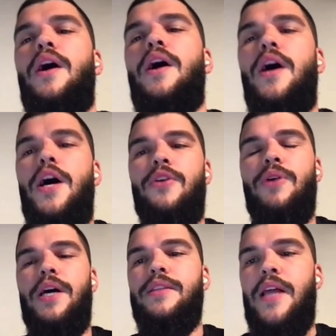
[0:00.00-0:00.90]

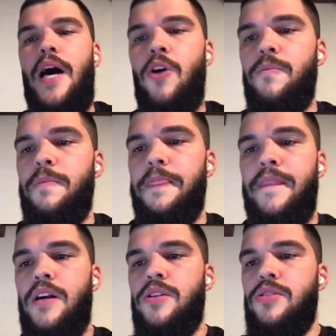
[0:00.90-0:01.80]
right now.
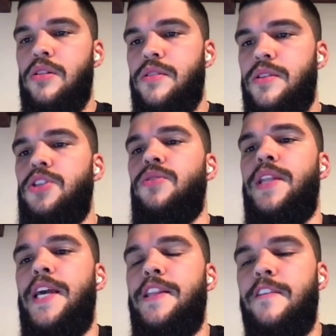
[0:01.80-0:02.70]
They are not ZIO
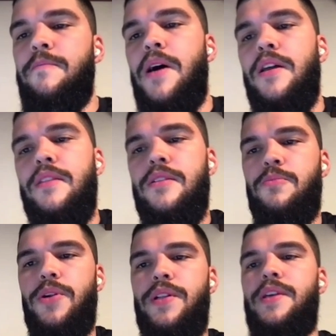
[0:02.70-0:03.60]
native, but it's
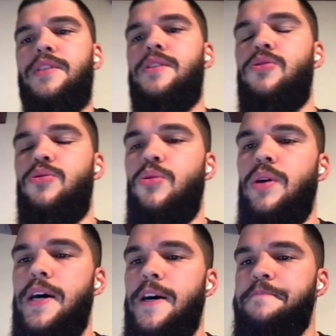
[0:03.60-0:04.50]
pretty easy
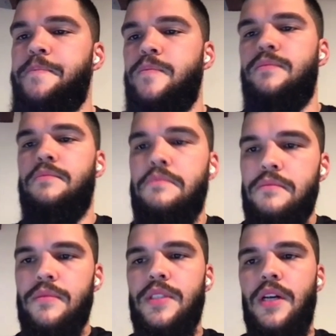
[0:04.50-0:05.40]
to
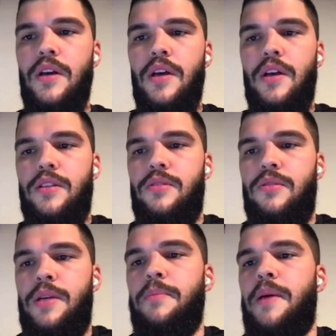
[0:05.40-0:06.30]

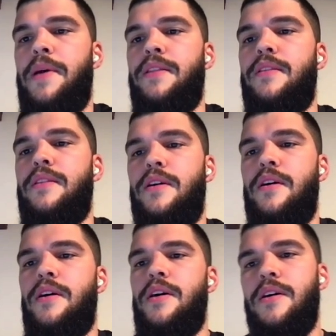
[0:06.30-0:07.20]
implement
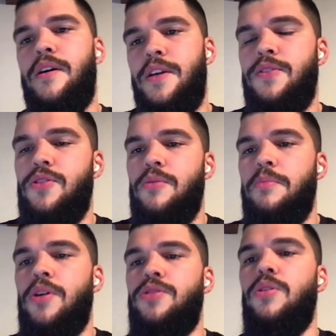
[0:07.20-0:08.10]
interop
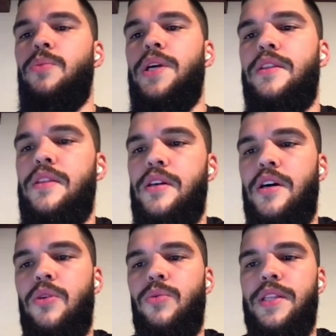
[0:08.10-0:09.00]
model with
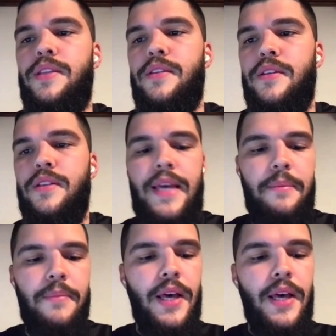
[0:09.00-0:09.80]
them.